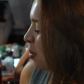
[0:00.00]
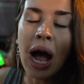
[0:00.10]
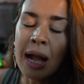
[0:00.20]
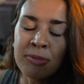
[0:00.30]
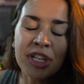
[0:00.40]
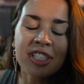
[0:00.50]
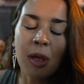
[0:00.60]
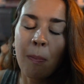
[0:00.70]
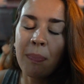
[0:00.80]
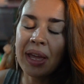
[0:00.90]
I'm just
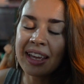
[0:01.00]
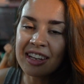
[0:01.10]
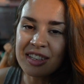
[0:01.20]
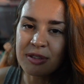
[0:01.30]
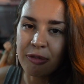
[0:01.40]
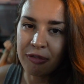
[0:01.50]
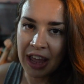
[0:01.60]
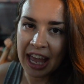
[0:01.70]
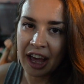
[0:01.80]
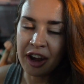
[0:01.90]
the biggest
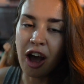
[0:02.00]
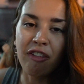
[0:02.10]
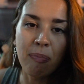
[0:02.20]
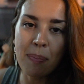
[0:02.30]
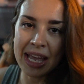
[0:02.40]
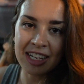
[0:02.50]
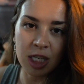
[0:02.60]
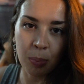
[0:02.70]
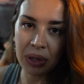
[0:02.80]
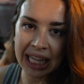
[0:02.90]
fan of mixed
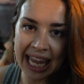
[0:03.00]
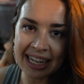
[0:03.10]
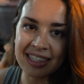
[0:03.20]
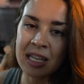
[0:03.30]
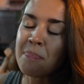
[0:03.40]
plates.